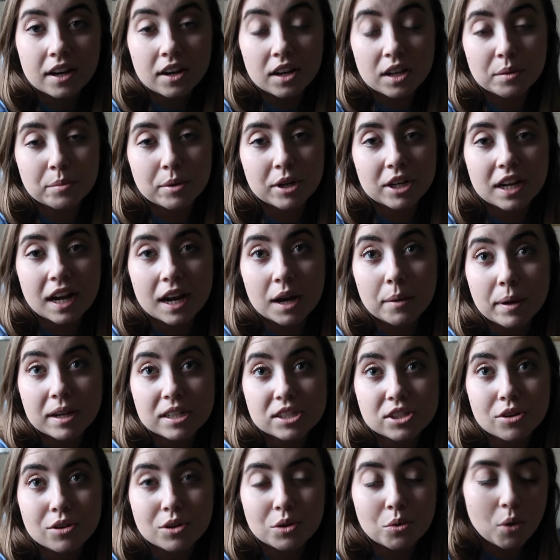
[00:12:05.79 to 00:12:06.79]
Caroline and Brooke and I are
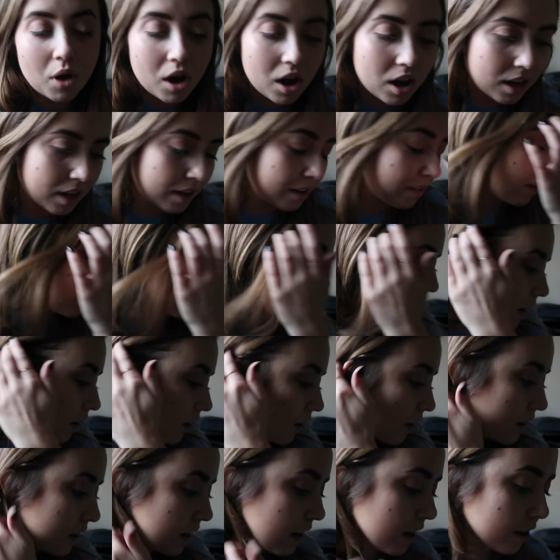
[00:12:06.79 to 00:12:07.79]
about to go on a walk and then
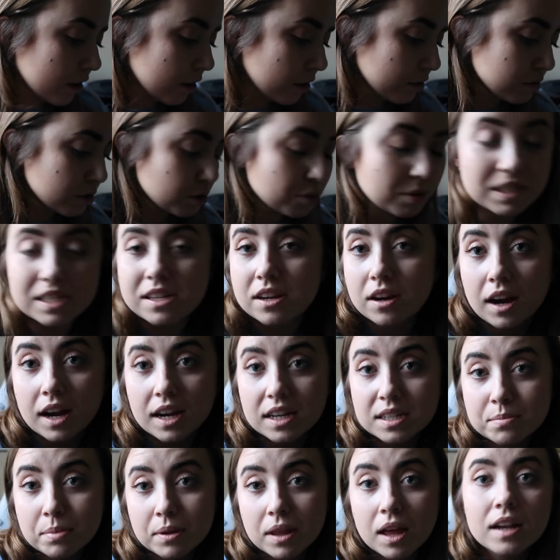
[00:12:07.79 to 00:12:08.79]
Caroline and I are going to a
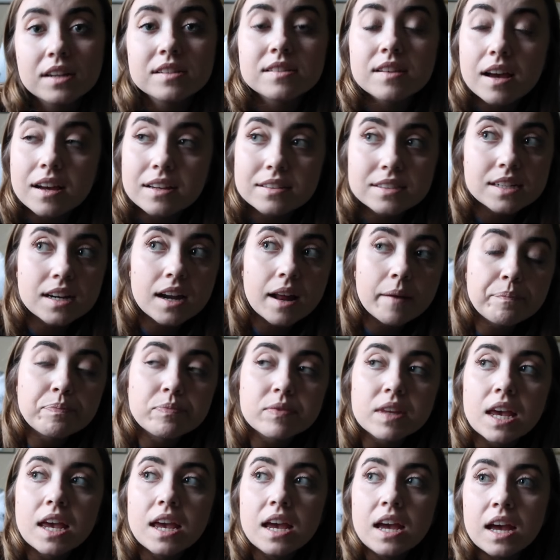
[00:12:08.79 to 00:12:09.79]
TRX Pilates class tonight
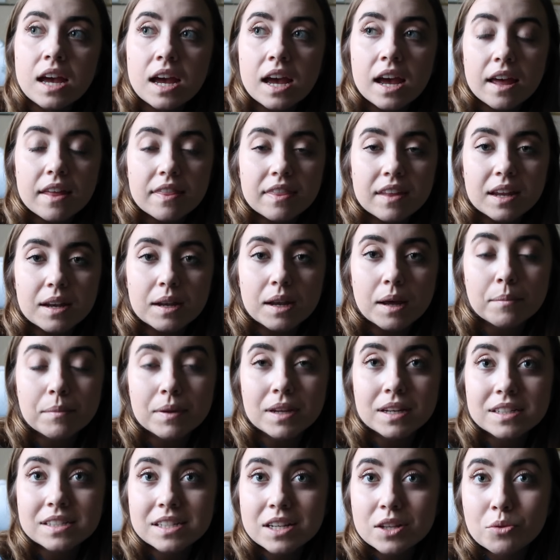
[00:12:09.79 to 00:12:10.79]
and then I'm
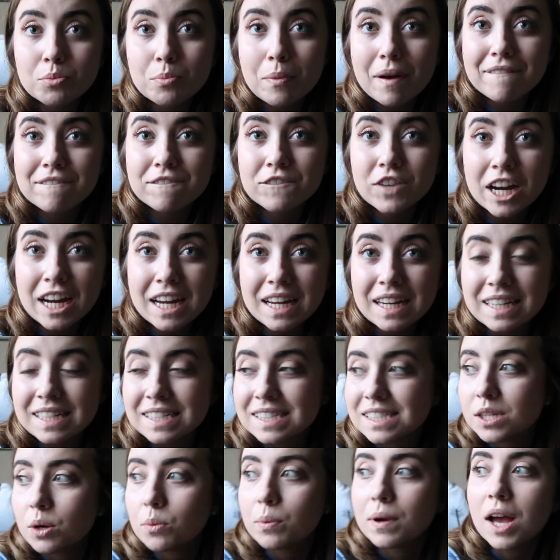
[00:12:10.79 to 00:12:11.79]
eating with my
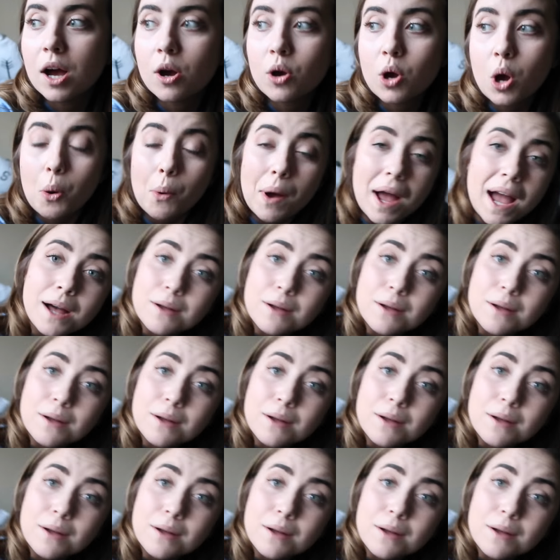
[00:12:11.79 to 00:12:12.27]
friends so we're gonna go